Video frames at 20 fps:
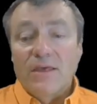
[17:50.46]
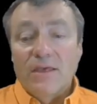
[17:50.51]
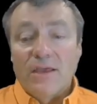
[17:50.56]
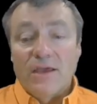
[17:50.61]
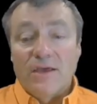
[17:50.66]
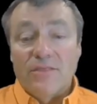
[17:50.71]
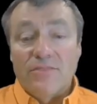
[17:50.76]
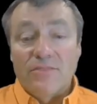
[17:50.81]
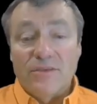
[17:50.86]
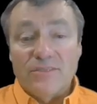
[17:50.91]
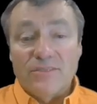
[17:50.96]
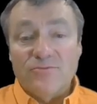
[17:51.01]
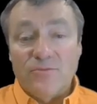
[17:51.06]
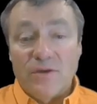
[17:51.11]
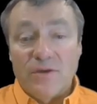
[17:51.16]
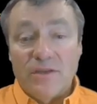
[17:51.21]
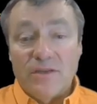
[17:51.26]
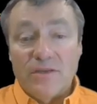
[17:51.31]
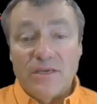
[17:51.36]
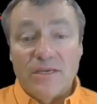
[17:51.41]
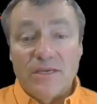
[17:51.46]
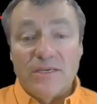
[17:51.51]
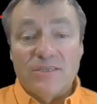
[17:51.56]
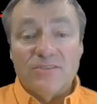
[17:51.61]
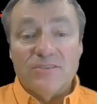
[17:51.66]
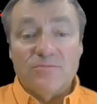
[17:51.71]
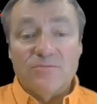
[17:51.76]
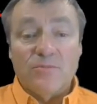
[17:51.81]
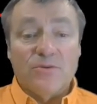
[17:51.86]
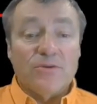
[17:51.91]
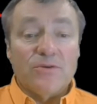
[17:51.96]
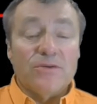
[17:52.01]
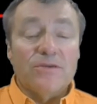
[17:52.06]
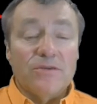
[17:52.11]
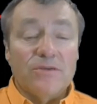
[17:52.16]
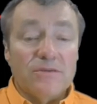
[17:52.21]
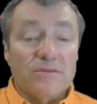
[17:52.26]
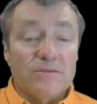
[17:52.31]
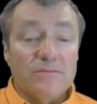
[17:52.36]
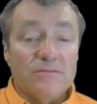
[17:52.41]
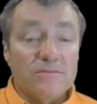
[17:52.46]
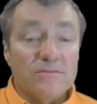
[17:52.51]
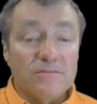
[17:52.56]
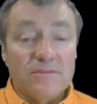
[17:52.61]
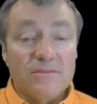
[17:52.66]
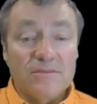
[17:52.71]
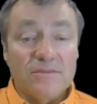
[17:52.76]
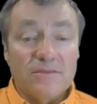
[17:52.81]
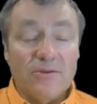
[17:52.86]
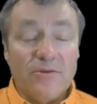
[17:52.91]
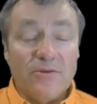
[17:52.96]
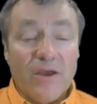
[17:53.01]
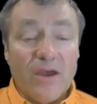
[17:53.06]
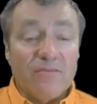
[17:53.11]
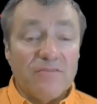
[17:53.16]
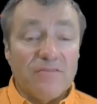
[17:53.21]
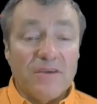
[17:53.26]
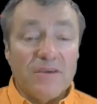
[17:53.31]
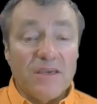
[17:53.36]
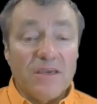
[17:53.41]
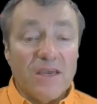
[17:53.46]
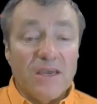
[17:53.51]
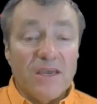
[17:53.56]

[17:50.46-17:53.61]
And this one is more graphic